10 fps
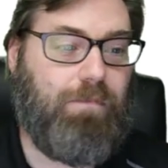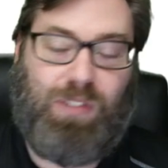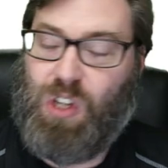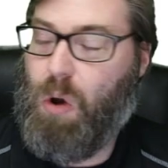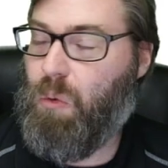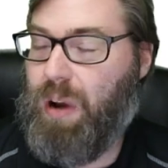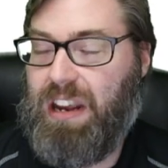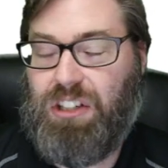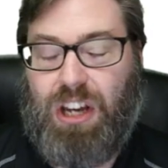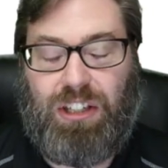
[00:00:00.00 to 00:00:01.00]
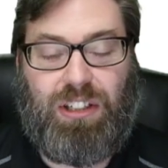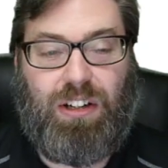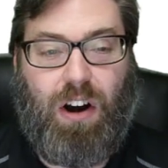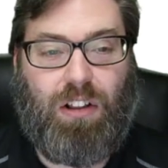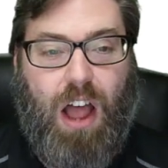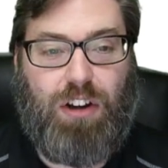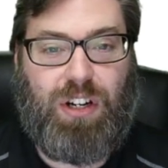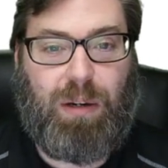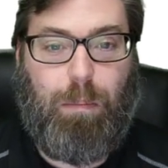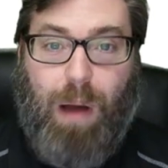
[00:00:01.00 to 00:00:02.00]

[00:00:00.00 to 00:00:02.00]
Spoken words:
So we adjusted our logic.